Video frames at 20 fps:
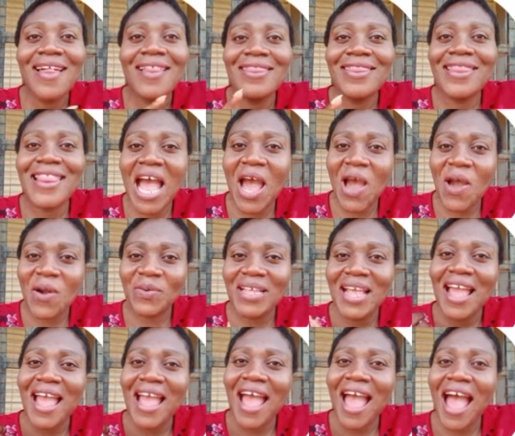Now,
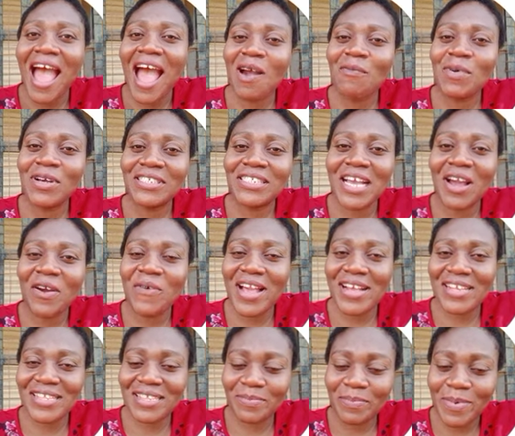how much are we
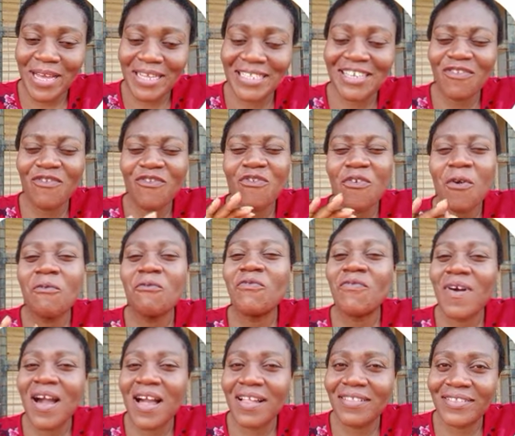expecting from
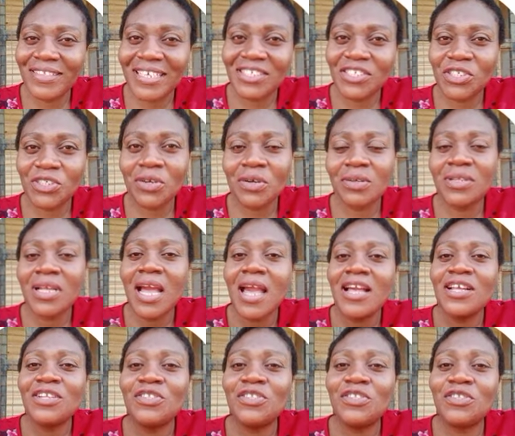foundation
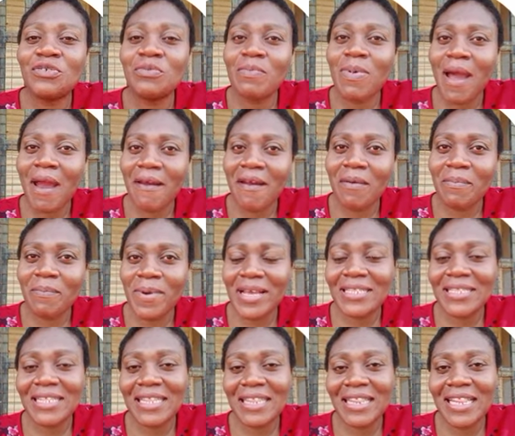to
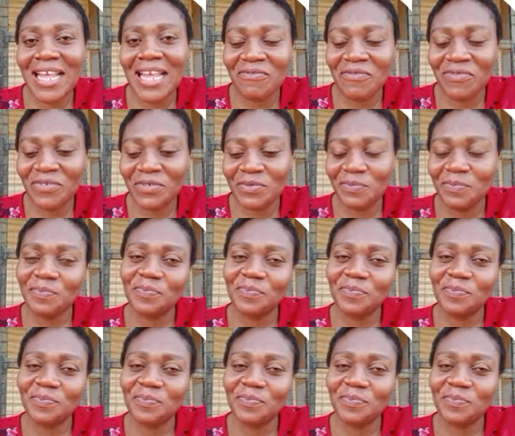parapet level?